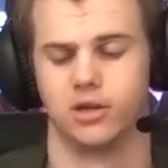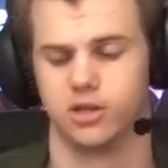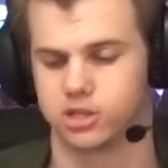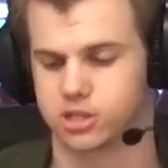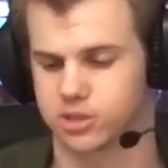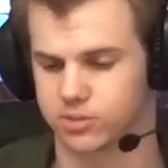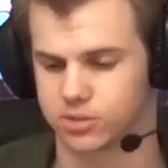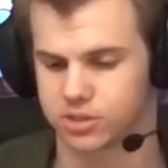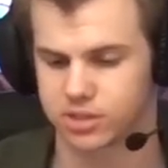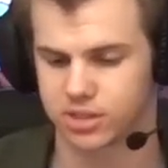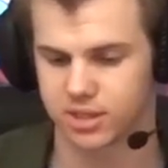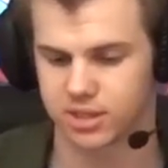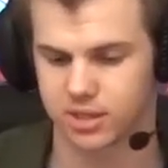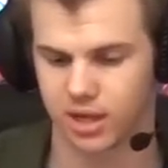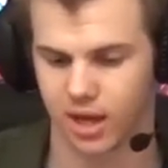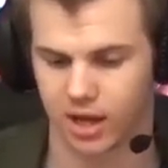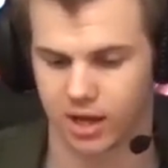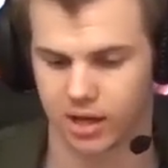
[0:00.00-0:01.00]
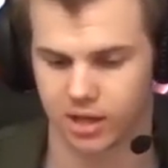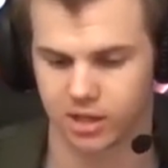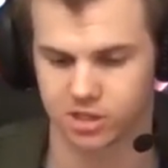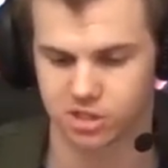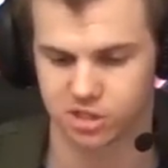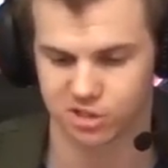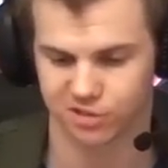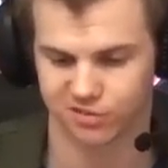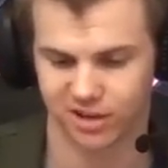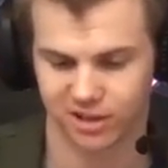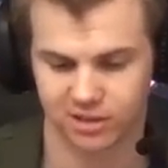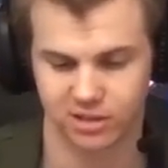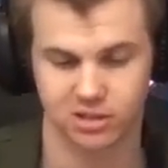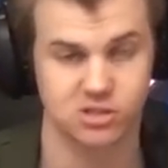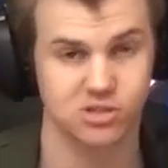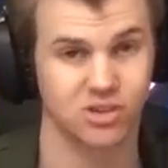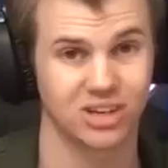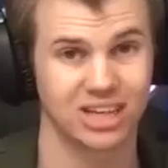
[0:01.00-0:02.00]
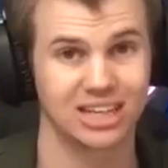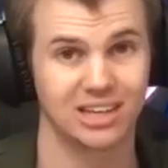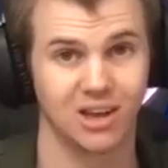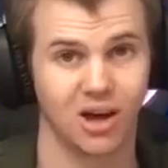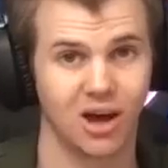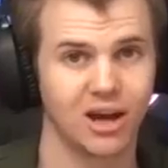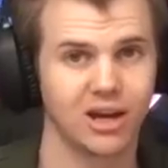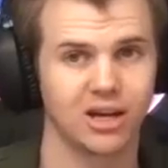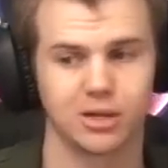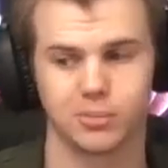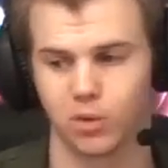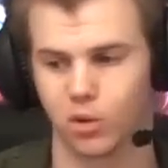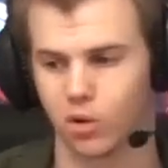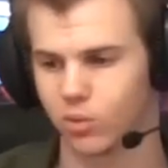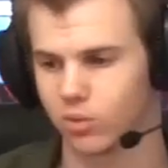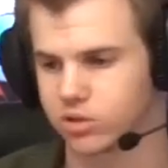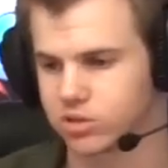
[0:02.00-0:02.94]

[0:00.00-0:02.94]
So we'll see just the fact that it's not in line anymore,